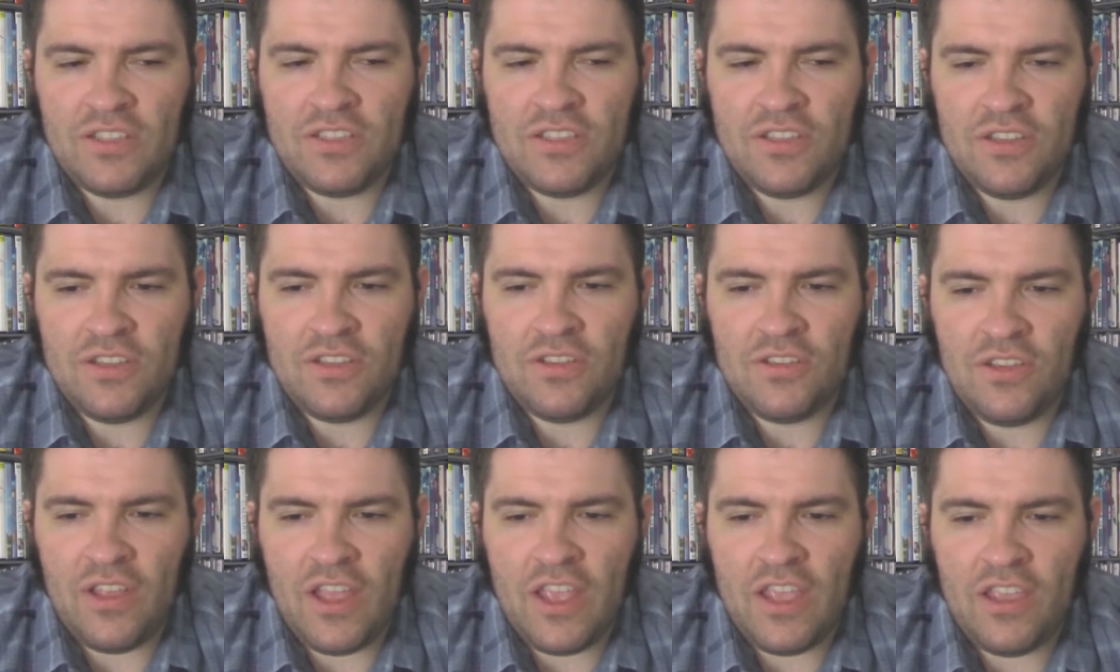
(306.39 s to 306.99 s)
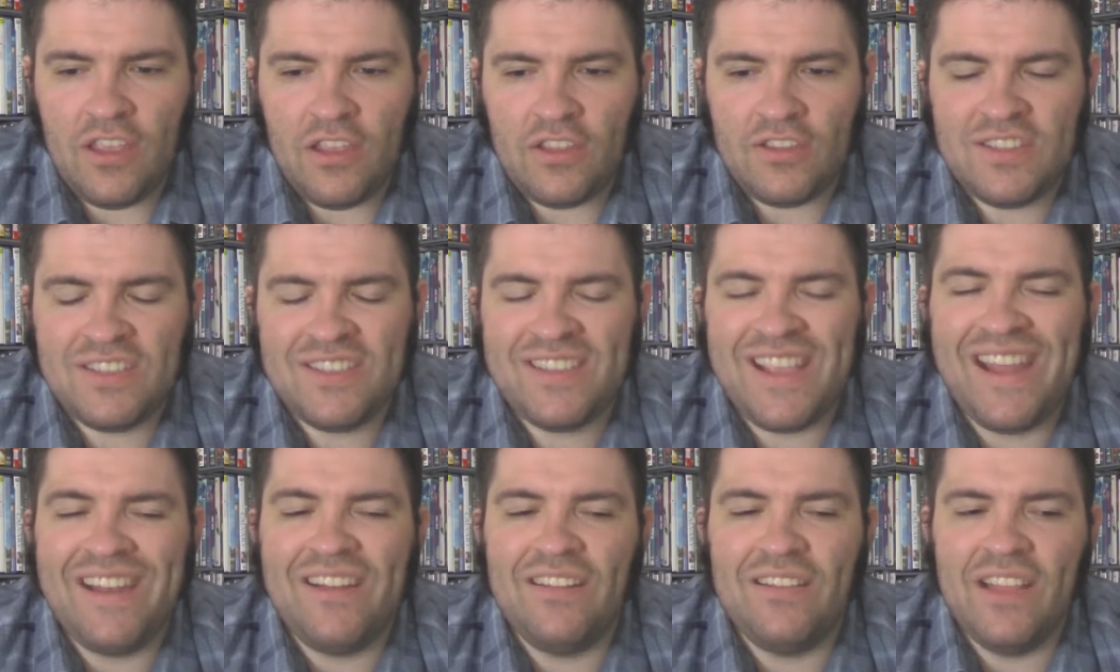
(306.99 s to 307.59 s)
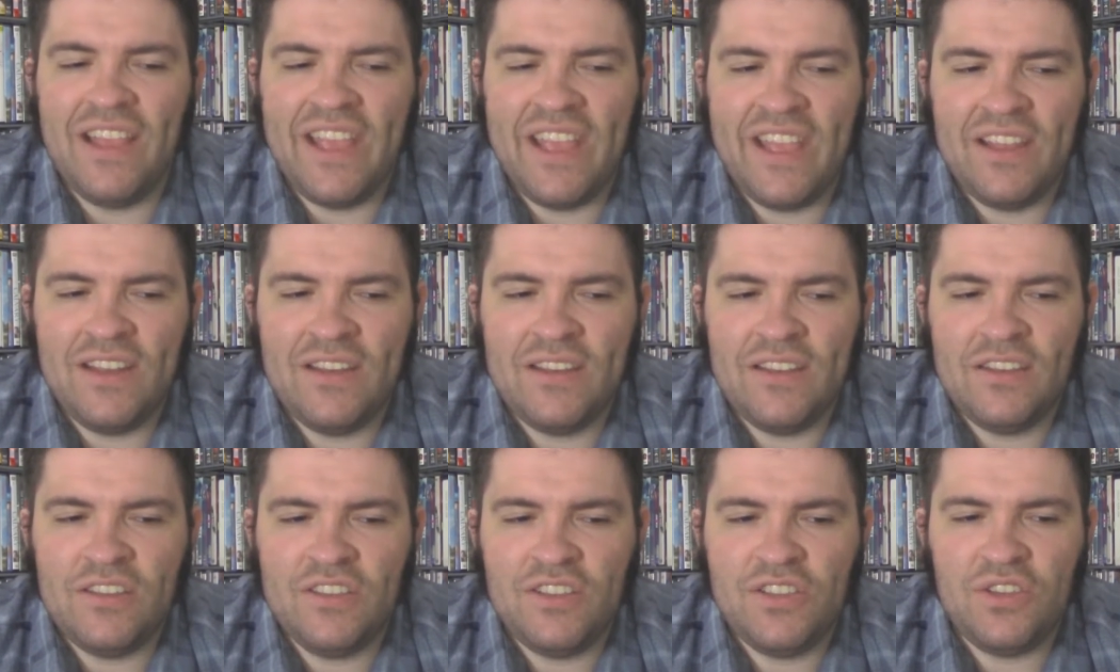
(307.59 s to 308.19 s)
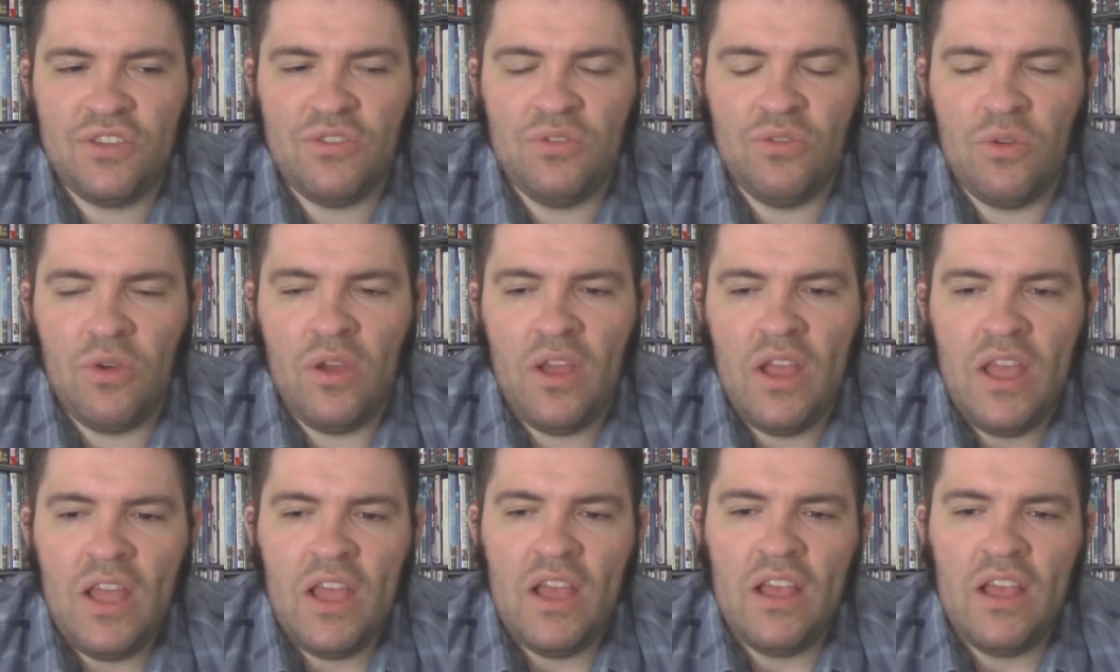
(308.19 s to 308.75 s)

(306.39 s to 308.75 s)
to like settle in to